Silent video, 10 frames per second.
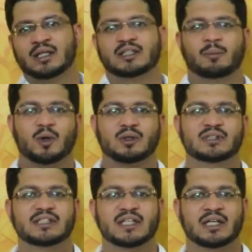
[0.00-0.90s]
the
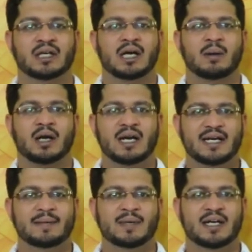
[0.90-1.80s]
procedure
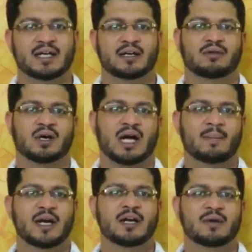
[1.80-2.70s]
contemplated for
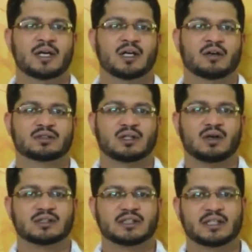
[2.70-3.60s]
amendment of the
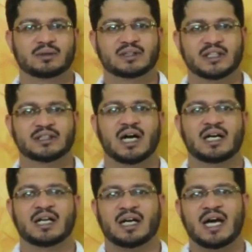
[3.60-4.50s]
Constitution
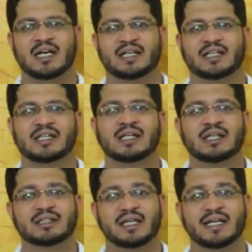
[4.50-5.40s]
under Article
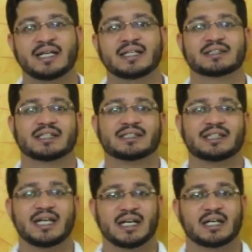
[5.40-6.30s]

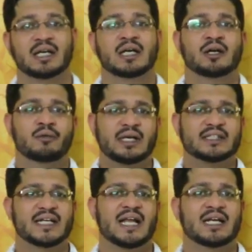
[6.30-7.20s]
368. We
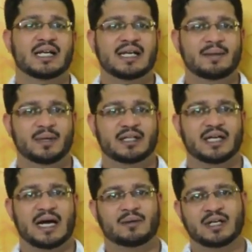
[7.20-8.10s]
shall limit
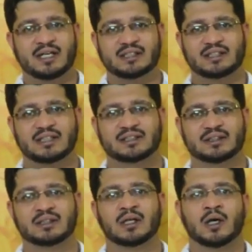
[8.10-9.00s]
our discussion